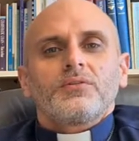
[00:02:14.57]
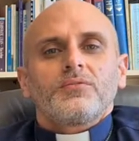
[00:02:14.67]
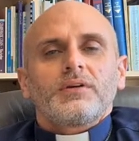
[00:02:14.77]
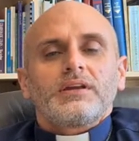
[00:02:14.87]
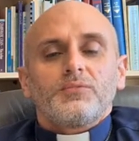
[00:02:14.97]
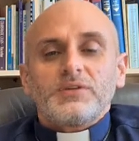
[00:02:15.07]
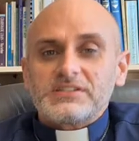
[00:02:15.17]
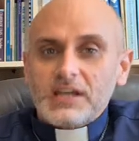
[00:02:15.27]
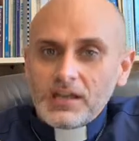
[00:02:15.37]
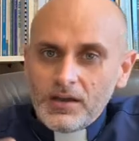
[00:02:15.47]
We
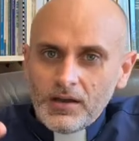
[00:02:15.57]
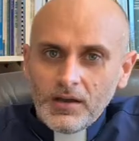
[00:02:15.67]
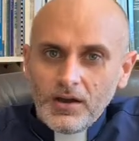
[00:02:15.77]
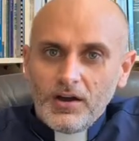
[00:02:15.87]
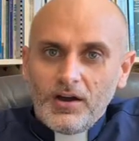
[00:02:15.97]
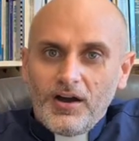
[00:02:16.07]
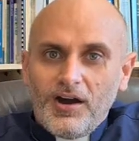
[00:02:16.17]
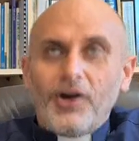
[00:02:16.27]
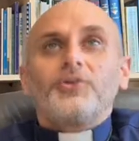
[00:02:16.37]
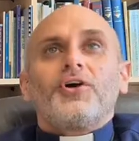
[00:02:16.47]
say,
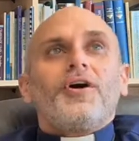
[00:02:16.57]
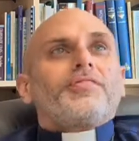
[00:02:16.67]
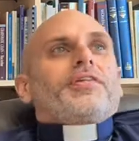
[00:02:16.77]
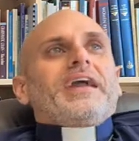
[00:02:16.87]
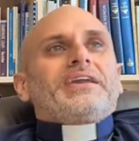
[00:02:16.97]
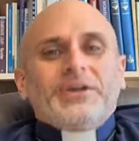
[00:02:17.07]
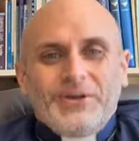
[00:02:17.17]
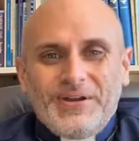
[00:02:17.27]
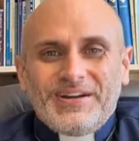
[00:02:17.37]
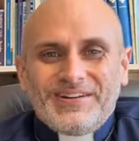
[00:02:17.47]
oh God, thank
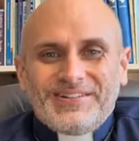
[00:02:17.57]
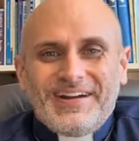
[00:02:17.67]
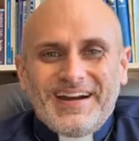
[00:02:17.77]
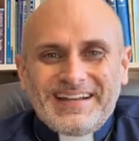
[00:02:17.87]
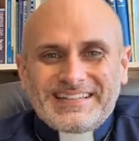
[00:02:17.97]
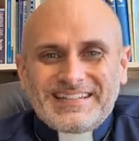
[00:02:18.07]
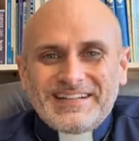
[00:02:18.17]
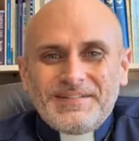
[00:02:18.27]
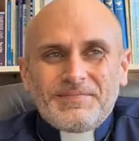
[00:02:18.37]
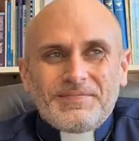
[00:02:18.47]
you, right,
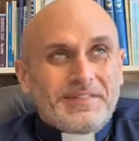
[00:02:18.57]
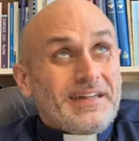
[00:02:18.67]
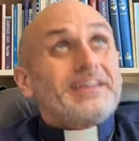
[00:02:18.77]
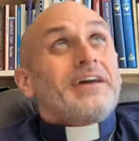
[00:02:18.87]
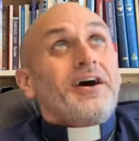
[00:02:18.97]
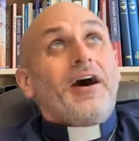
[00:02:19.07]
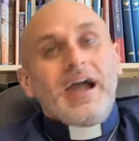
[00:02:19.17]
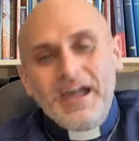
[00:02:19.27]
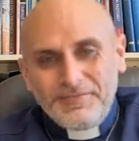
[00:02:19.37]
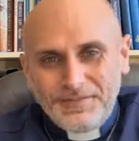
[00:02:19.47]
that I
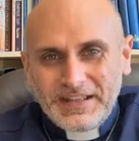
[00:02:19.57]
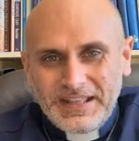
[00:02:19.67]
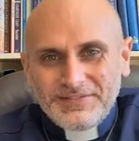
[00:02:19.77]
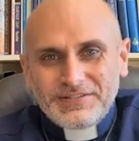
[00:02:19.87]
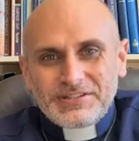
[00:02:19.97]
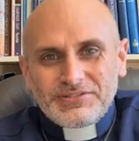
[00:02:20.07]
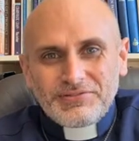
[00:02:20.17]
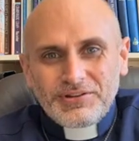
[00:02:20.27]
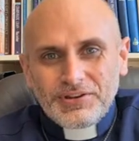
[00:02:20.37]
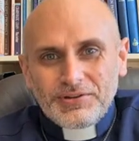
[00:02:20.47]
have forgiveness
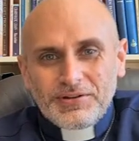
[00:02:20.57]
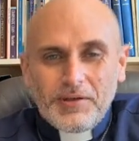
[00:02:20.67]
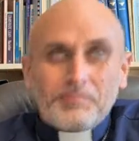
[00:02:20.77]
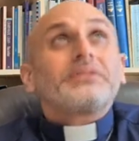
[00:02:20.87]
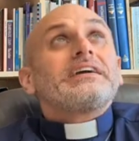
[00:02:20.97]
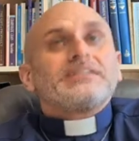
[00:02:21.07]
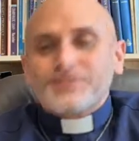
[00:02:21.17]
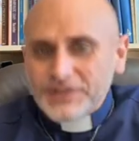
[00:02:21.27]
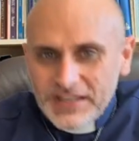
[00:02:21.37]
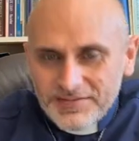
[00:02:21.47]
through you. Yeah, please
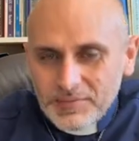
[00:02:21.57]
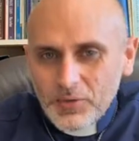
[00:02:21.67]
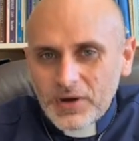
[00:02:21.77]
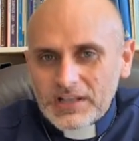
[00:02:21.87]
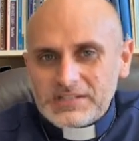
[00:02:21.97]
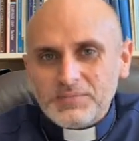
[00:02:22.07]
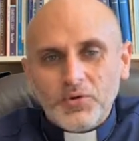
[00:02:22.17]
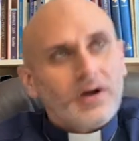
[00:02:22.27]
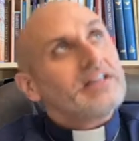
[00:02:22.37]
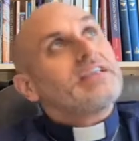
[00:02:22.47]
forgive me once
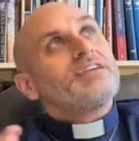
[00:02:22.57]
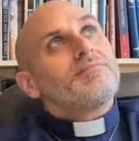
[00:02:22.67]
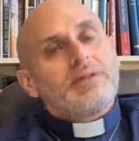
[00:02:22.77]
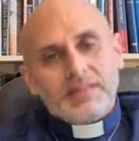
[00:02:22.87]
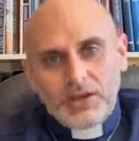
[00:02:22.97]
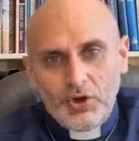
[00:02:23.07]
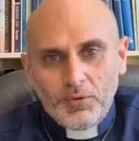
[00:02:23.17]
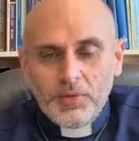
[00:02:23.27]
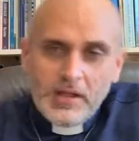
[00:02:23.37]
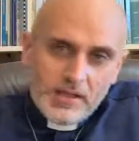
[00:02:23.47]
more and give me the
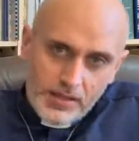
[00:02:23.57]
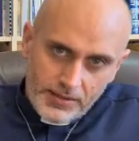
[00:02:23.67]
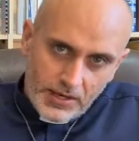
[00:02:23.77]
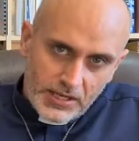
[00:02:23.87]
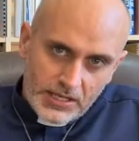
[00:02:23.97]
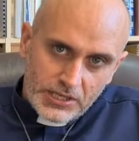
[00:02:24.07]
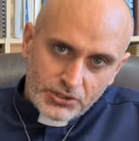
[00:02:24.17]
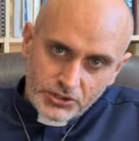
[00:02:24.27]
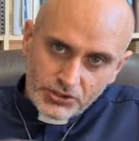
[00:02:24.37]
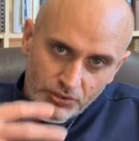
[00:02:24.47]
help that I need
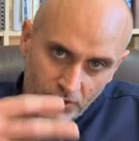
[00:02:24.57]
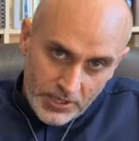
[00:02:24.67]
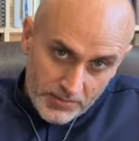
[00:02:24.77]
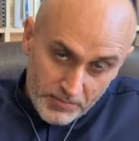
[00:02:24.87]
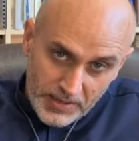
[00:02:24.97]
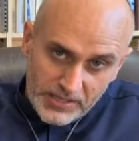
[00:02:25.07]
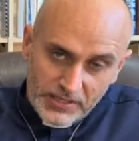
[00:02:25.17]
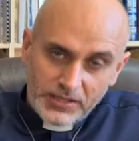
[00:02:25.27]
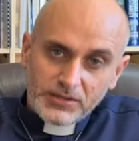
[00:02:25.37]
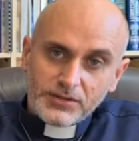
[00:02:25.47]
to do better
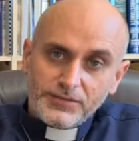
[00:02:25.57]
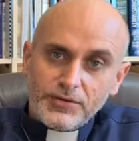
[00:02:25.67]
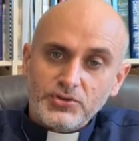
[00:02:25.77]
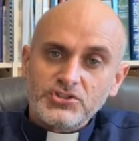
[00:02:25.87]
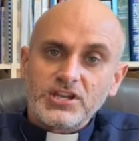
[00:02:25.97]
in the future.